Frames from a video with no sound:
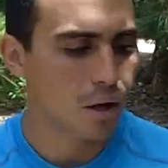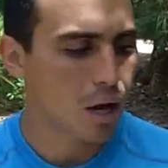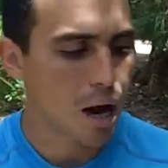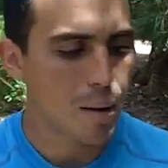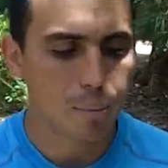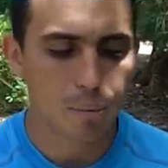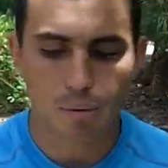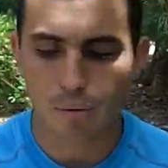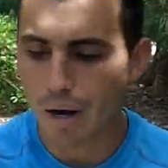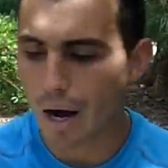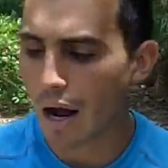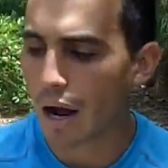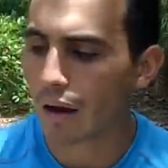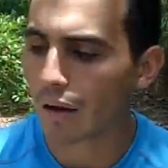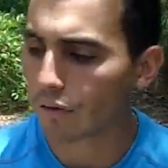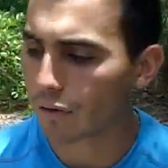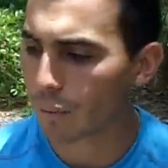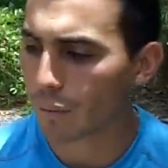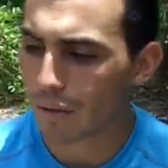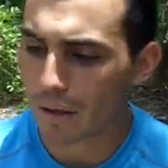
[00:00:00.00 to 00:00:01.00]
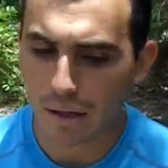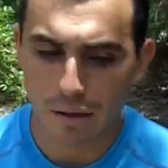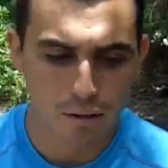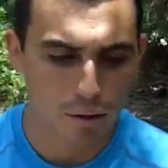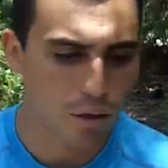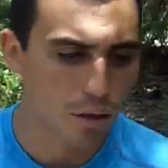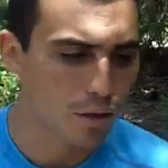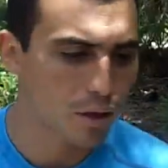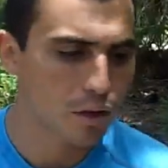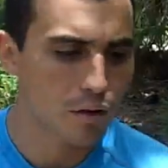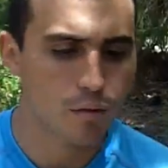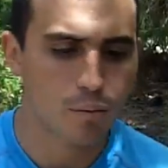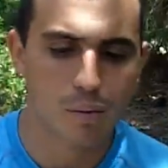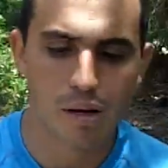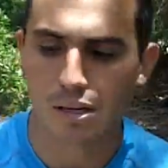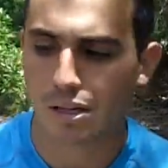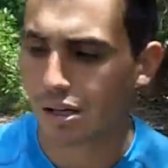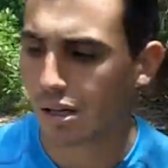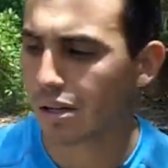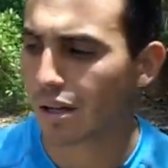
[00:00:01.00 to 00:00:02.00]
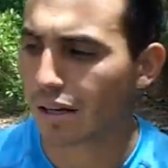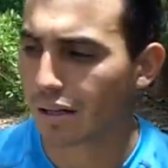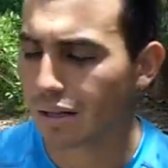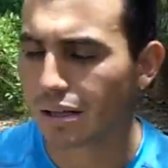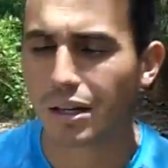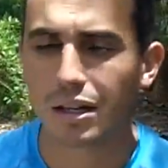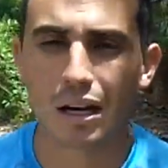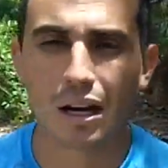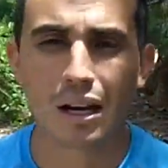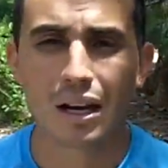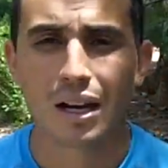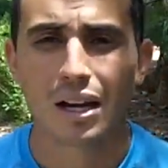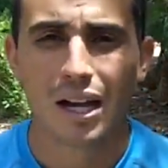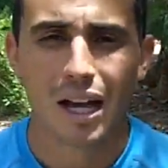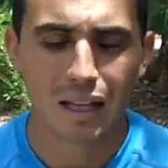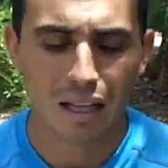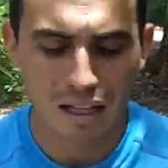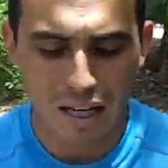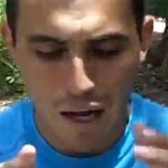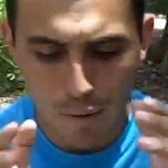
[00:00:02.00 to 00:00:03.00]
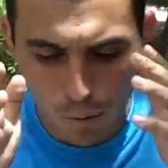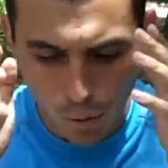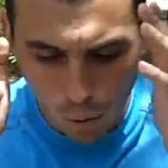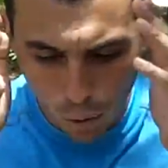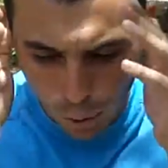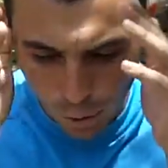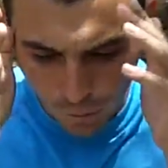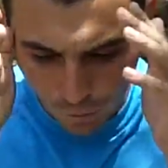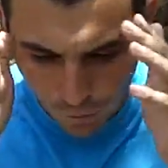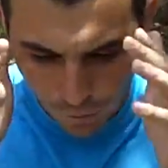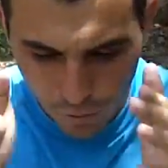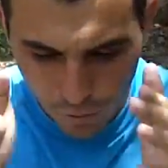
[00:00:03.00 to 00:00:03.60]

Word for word: They hop around from thing to thing, from idea to idea, and they never really